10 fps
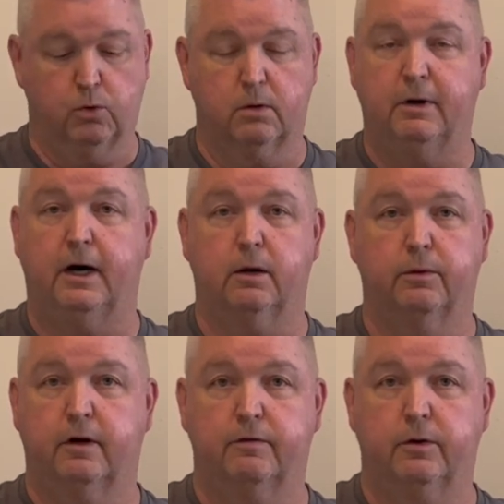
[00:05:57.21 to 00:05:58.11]
bottle,
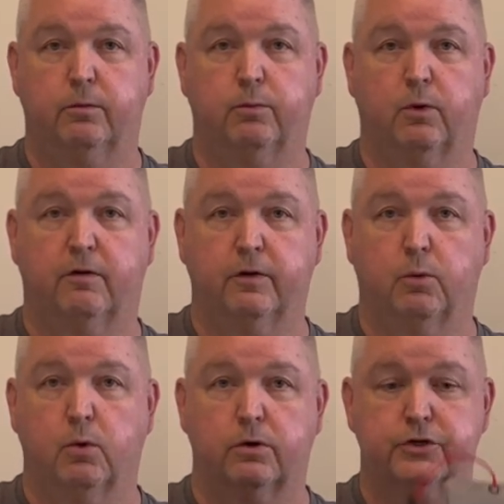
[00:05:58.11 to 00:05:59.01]
wherever the
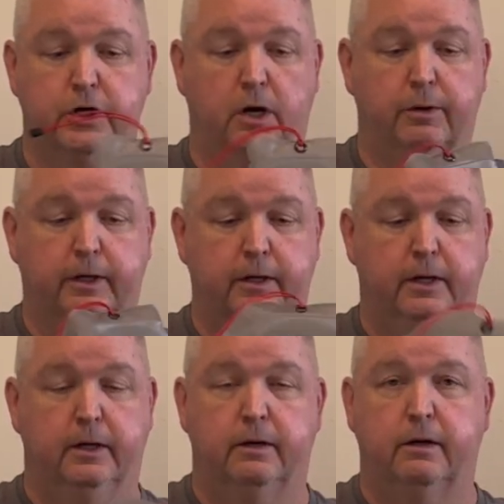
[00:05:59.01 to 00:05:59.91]
water is going,
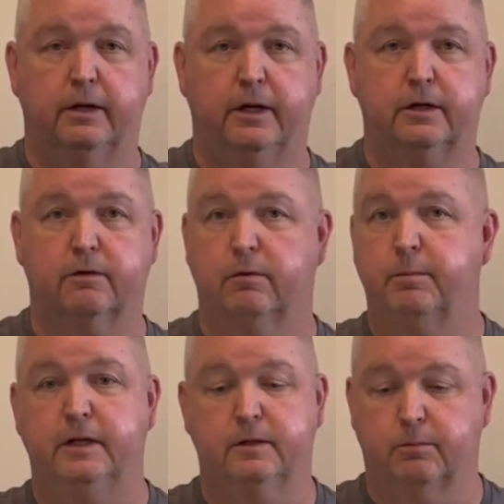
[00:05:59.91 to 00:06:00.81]
and then you can
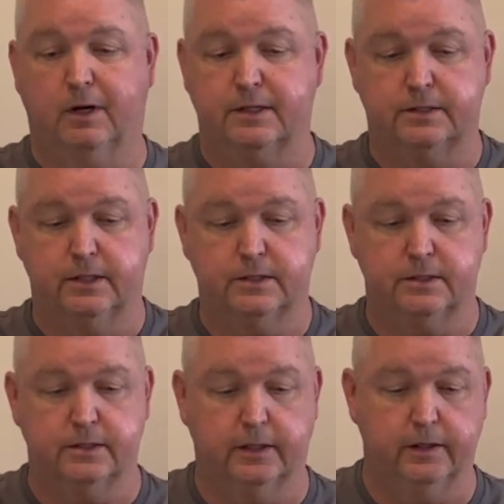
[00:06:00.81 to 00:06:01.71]
repeat the process
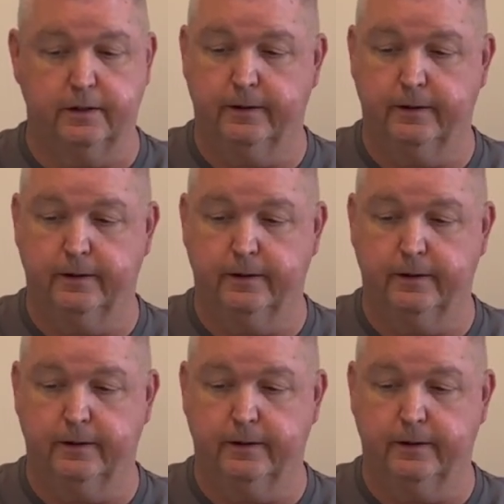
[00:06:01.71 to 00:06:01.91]
as needed.